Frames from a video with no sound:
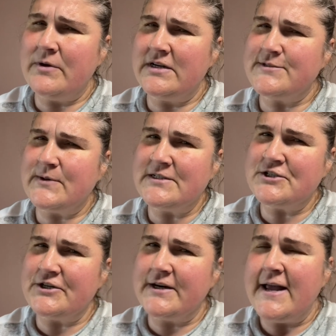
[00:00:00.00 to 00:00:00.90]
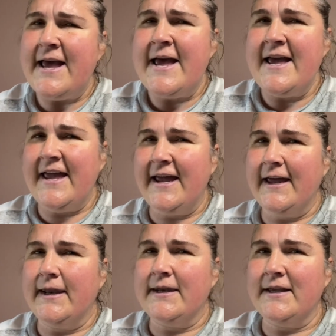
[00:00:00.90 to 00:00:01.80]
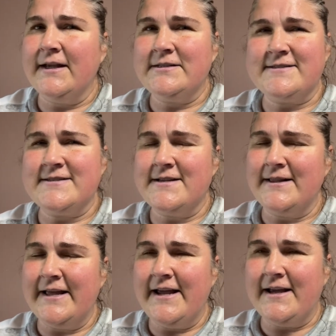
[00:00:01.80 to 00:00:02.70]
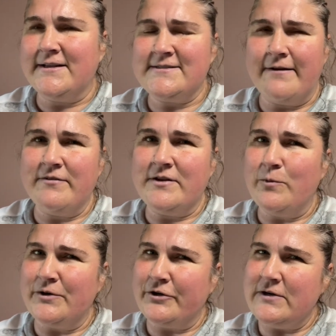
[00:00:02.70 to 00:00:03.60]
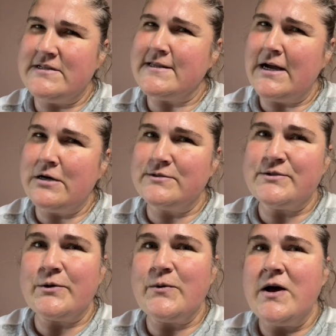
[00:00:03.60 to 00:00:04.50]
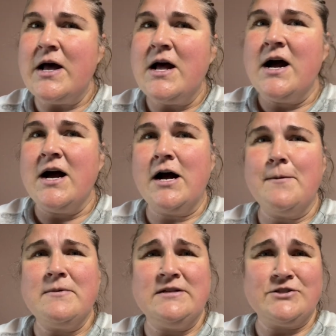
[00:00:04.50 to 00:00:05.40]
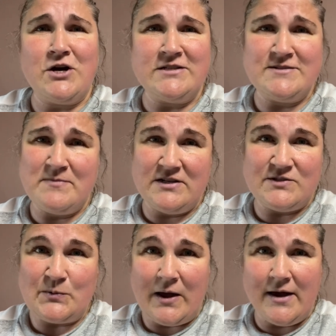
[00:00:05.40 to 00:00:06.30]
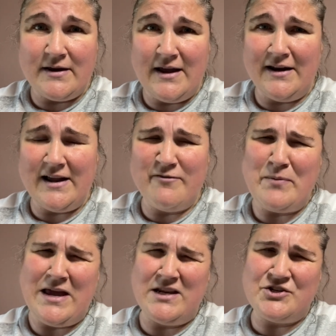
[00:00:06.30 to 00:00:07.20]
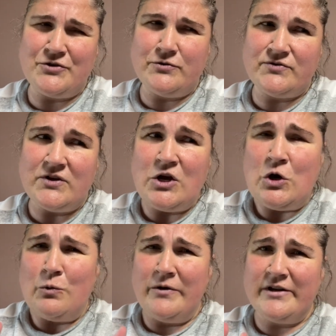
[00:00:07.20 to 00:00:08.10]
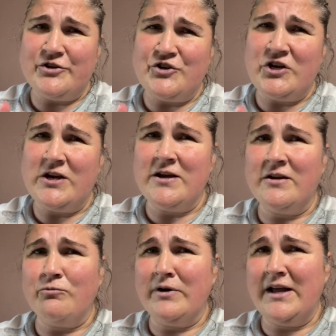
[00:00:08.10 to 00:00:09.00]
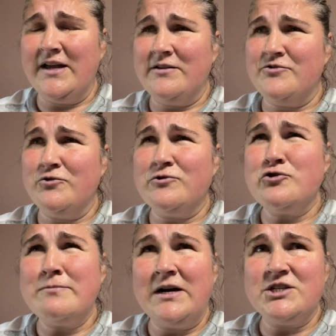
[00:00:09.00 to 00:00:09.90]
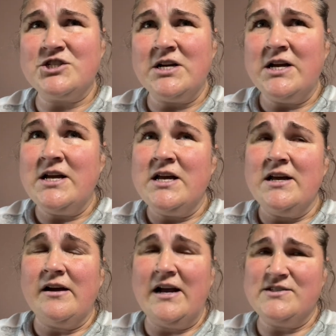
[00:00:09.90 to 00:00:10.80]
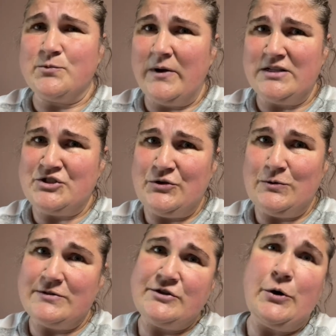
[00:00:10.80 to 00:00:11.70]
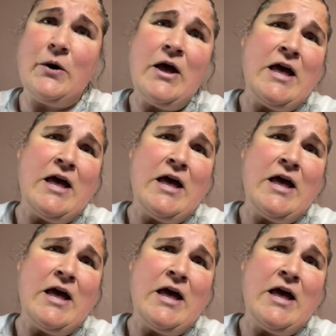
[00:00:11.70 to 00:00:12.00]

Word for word: in a sweatshirt and it's like 71 degrees in the house. So um, it's causing me to sweat and I have pain issues, which when I do too much, I sweat too. So